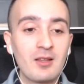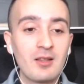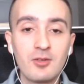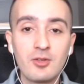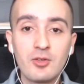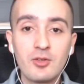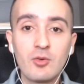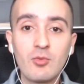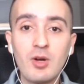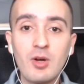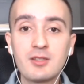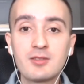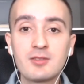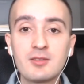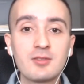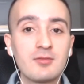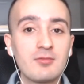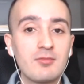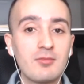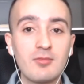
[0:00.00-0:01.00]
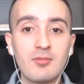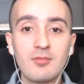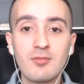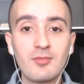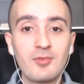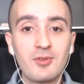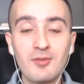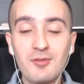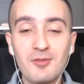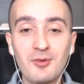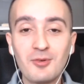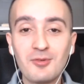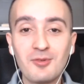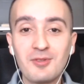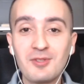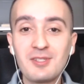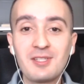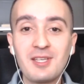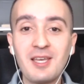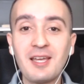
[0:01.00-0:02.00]
You know what?
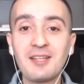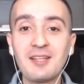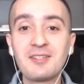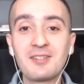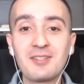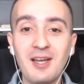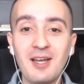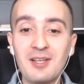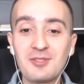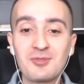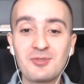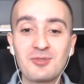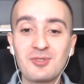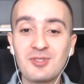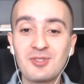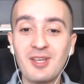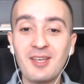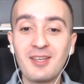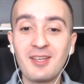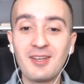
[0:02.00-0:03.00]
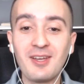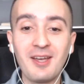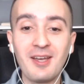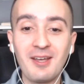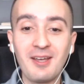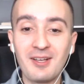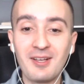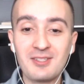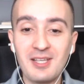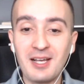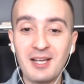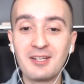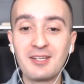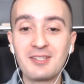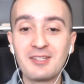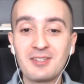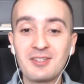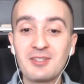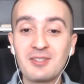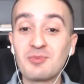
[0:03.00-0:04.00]
This heading has to stay exactly
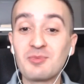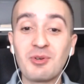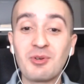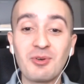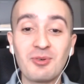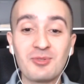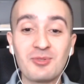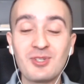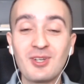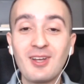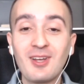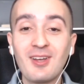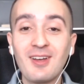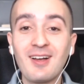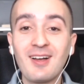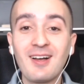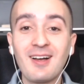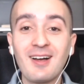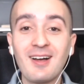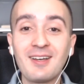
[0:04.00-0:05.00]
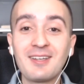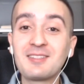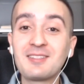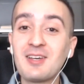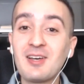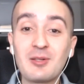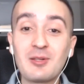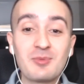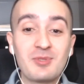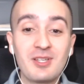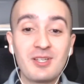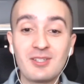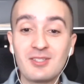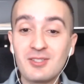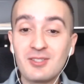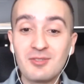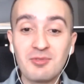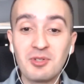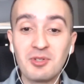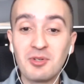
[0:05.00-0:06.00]
as it is, because it helps
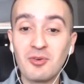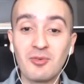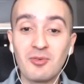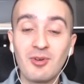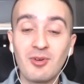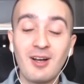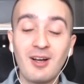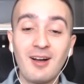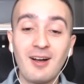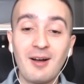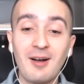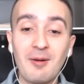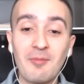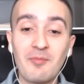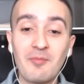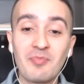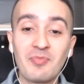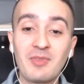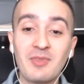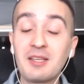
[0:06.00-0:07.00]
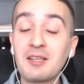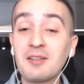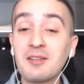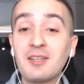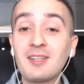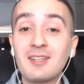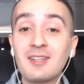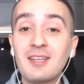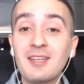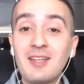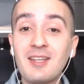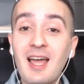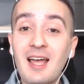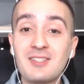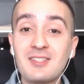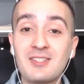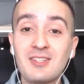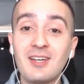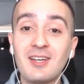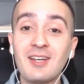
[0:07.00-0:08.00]
us, it
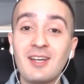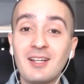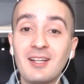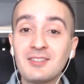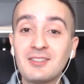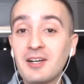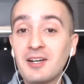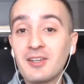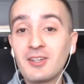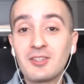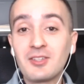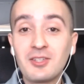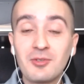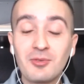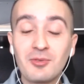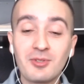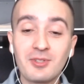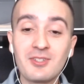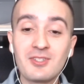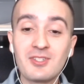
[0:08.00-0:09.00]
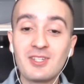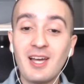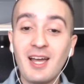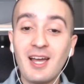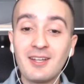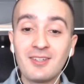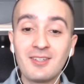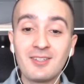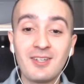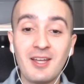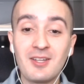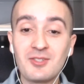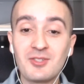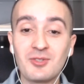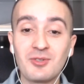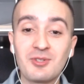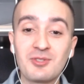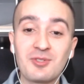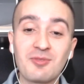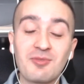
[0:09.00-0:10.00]
has the target keyword inside it, and
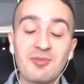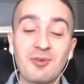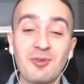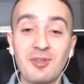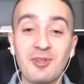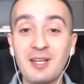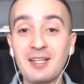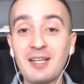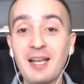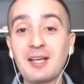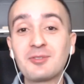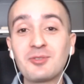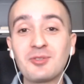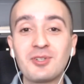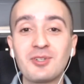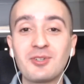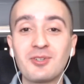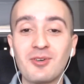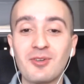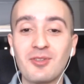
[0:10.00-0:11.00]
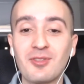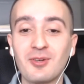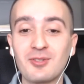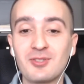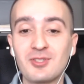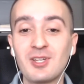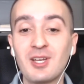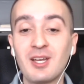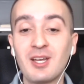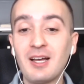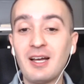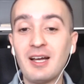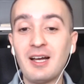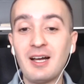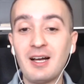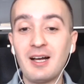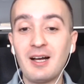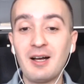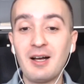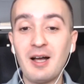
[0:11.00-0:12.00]
so on and so forth. And I'd like to hear your thoughts
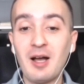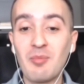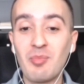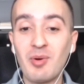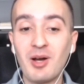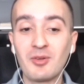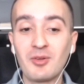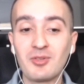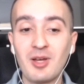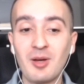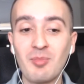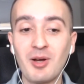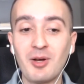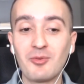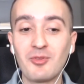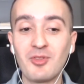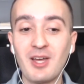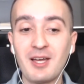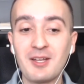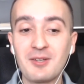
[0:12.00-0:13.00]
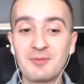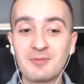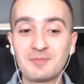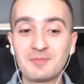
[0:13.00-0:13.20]
about that.